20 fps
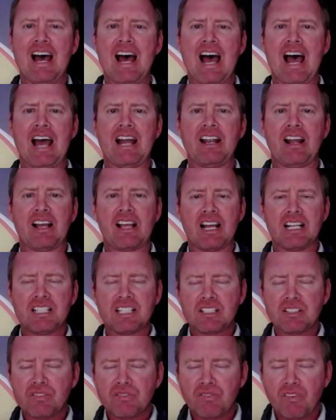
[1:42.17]
and I can
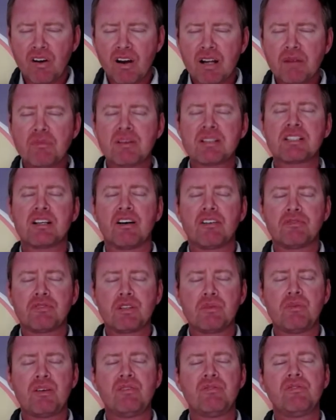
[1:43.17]
just find myself to
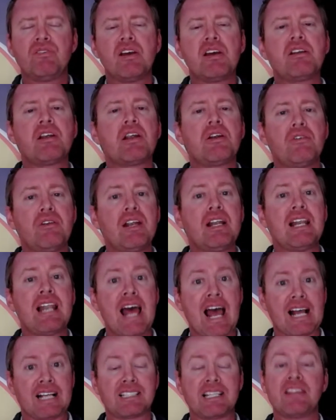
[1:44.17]
be very
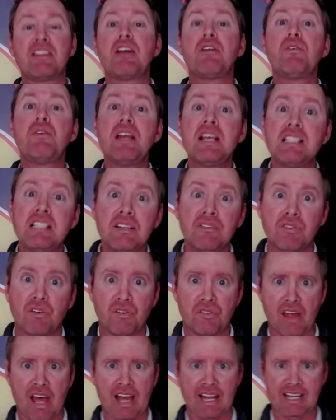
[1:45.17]
relaxed. And the reason for
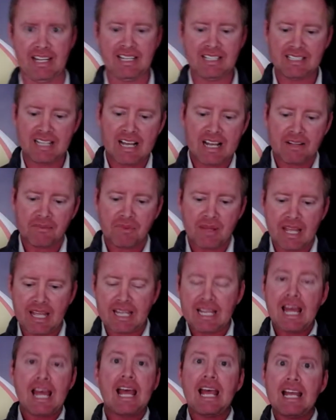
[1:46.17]
that is
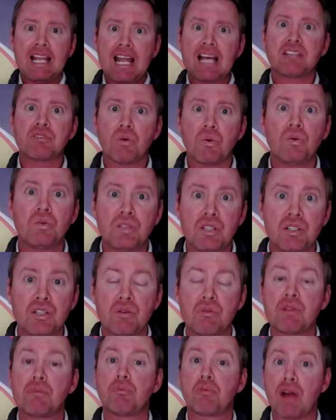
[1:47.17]
it has all to do
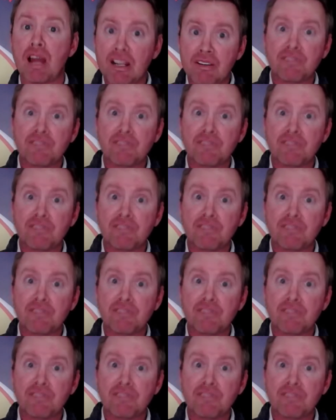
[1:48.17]
with brain